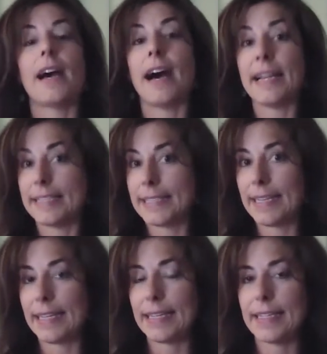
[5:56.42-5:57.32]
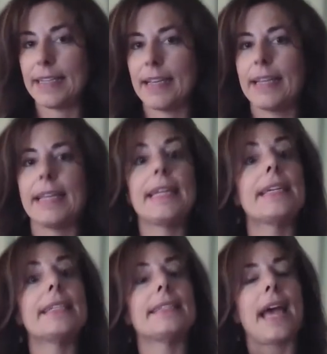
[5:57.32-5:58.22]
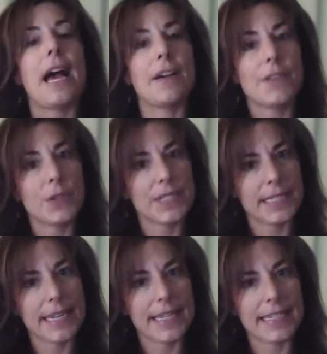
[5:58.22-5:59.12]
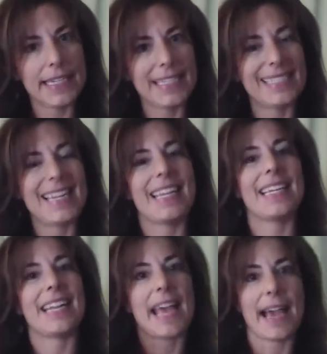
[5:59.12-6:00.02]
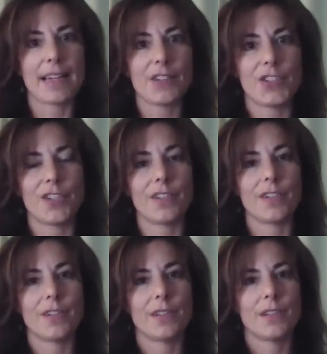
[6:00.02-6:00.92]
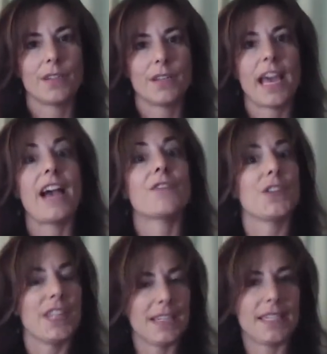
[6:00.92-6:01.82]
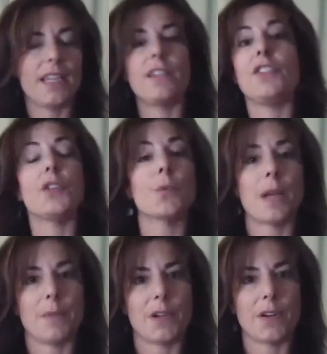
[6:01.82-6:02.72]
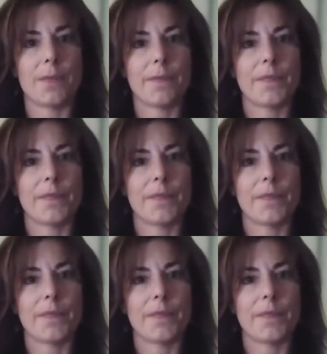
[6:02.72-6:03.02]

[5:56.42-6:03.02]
I say, is have those attendees taken action after they attended your webinar.